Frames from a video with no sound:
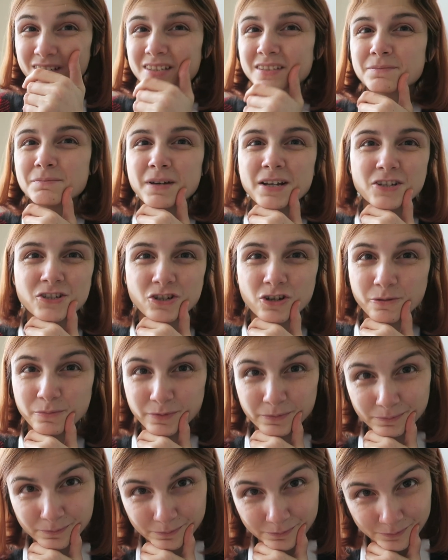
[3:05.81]
in my
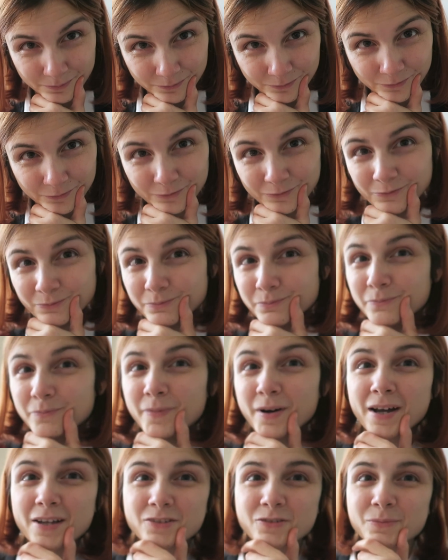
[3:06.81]
shop
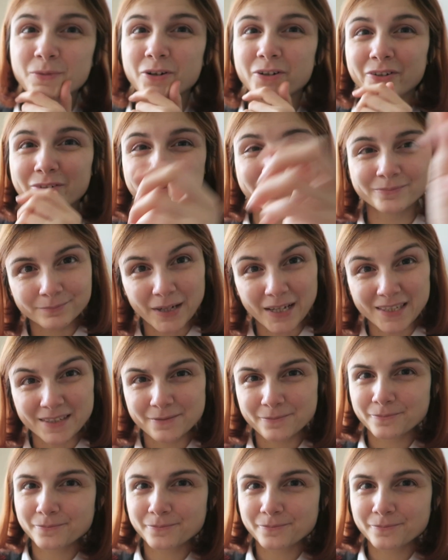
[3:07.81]
by tomorrow. Bye.